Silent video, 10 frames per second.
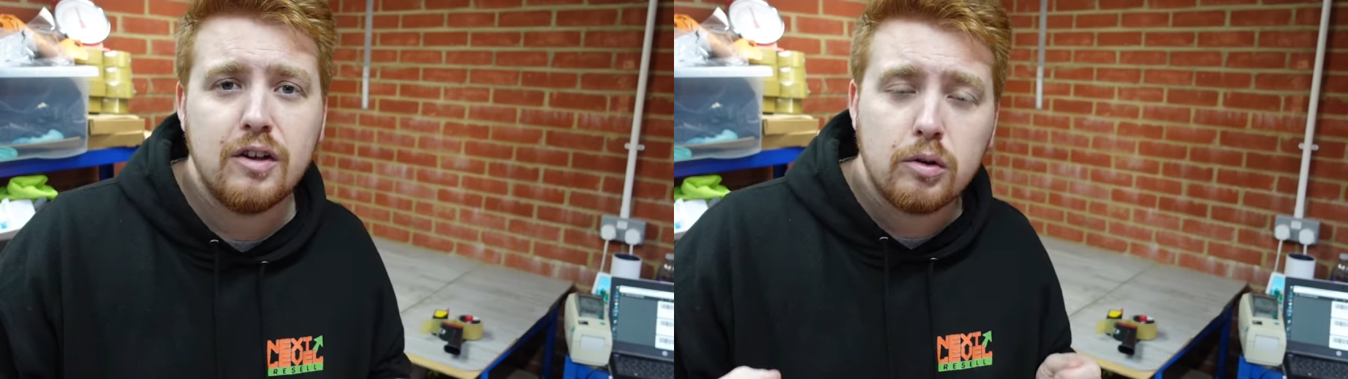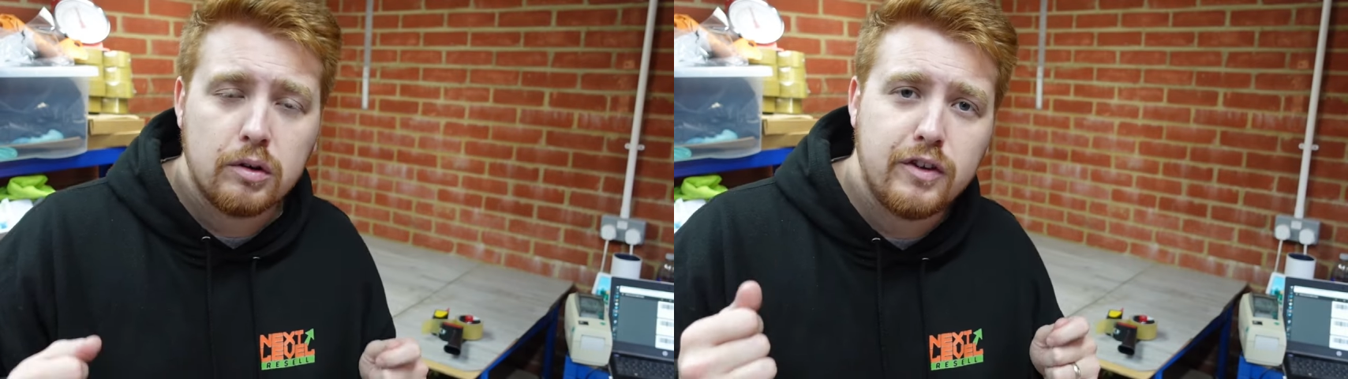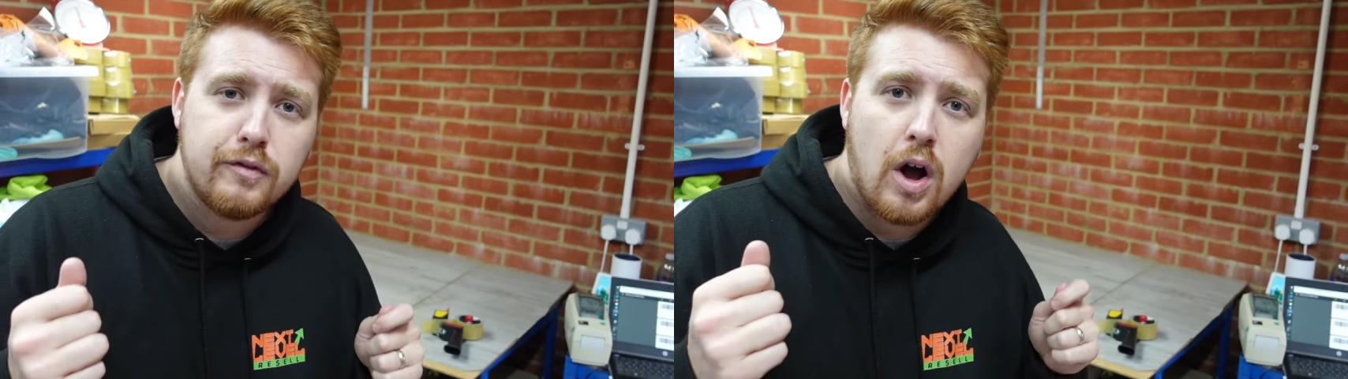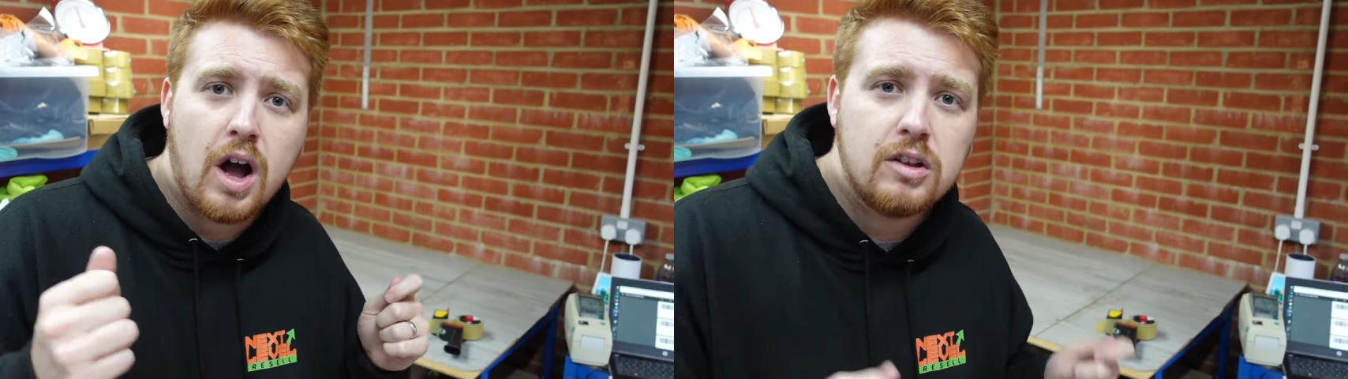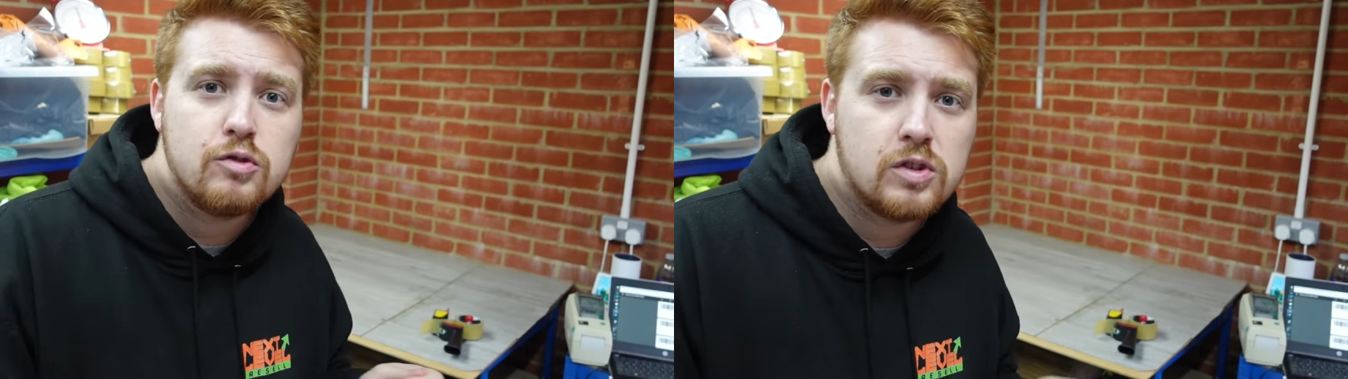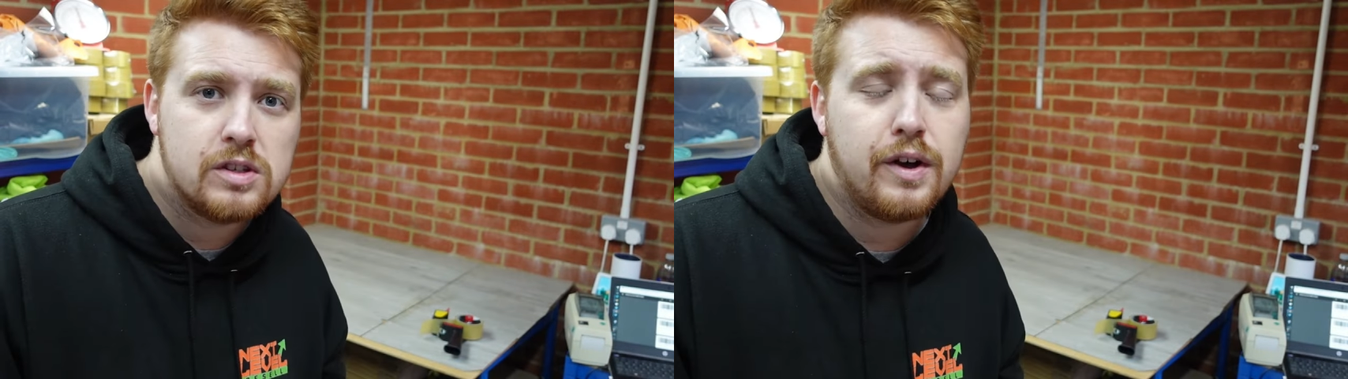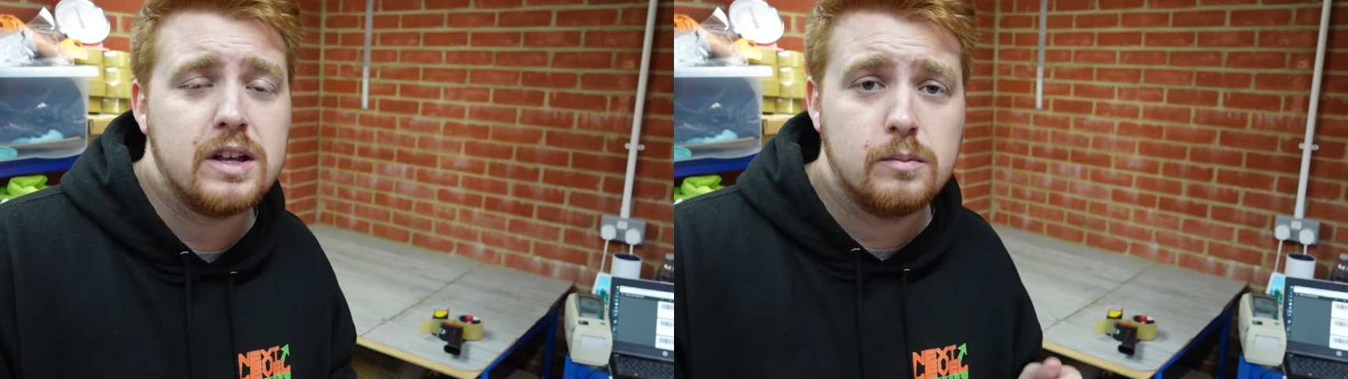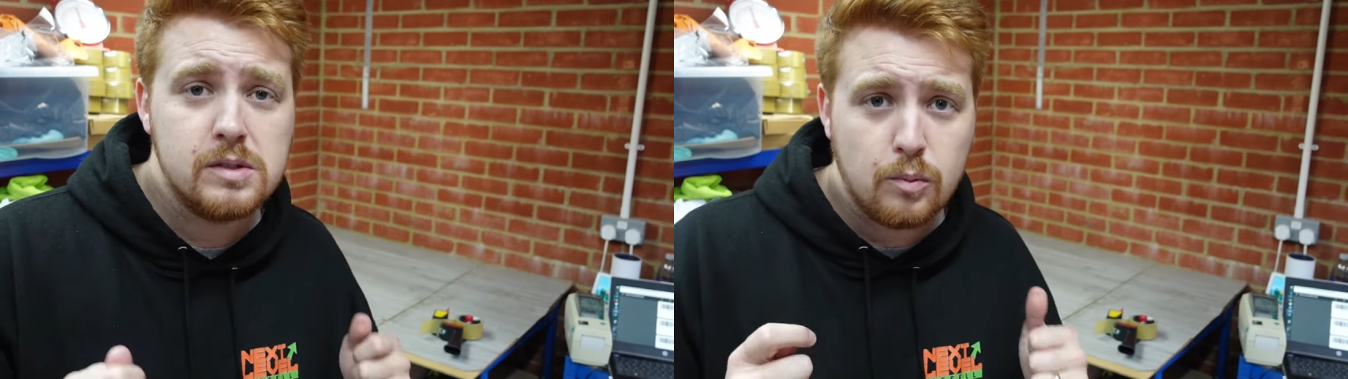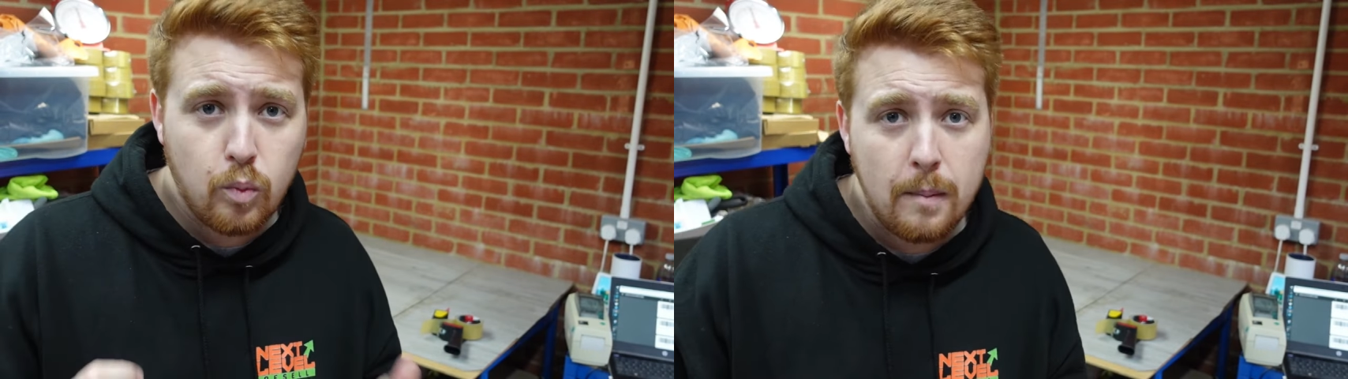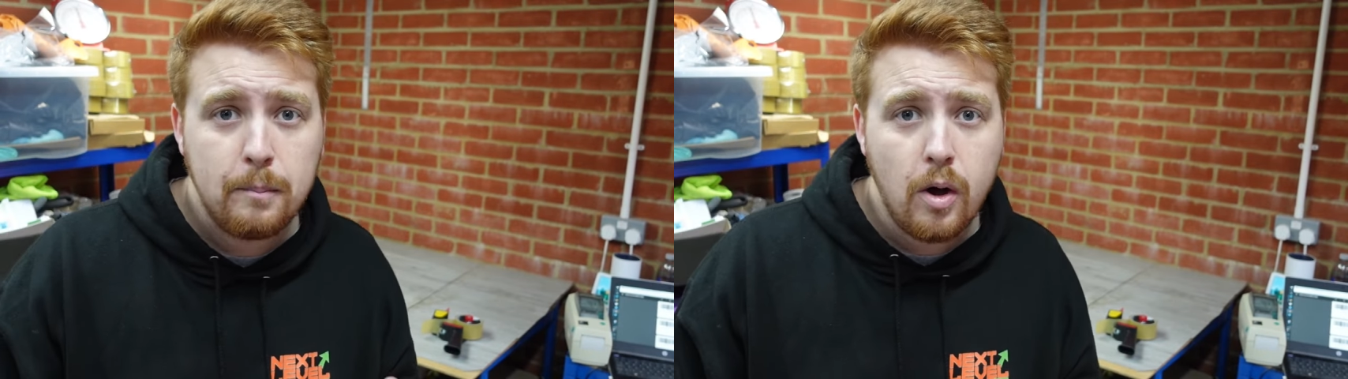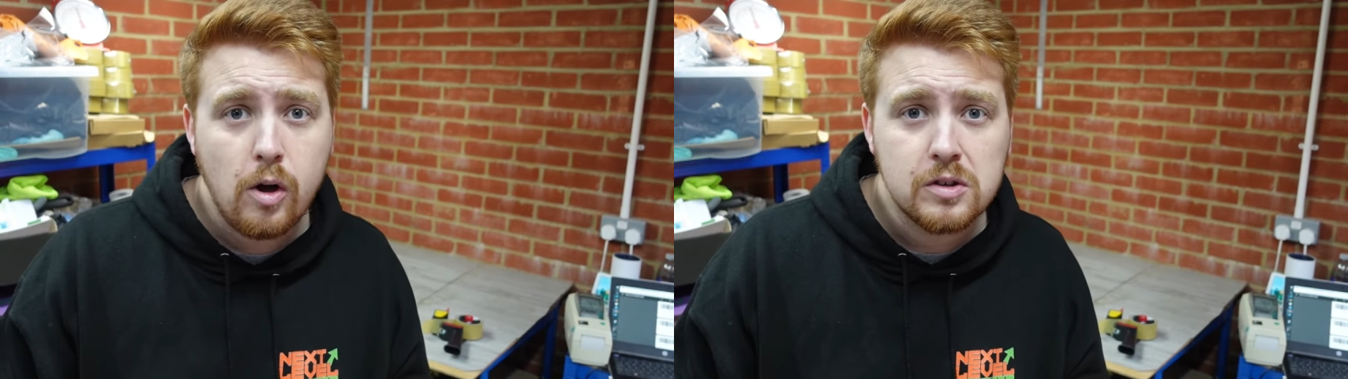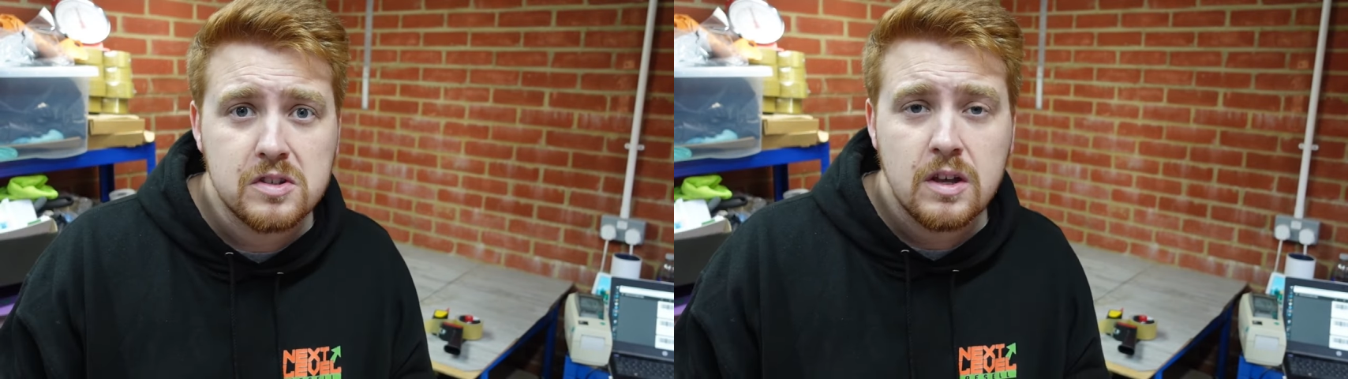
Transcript: or if you've got hundreds of items in one box,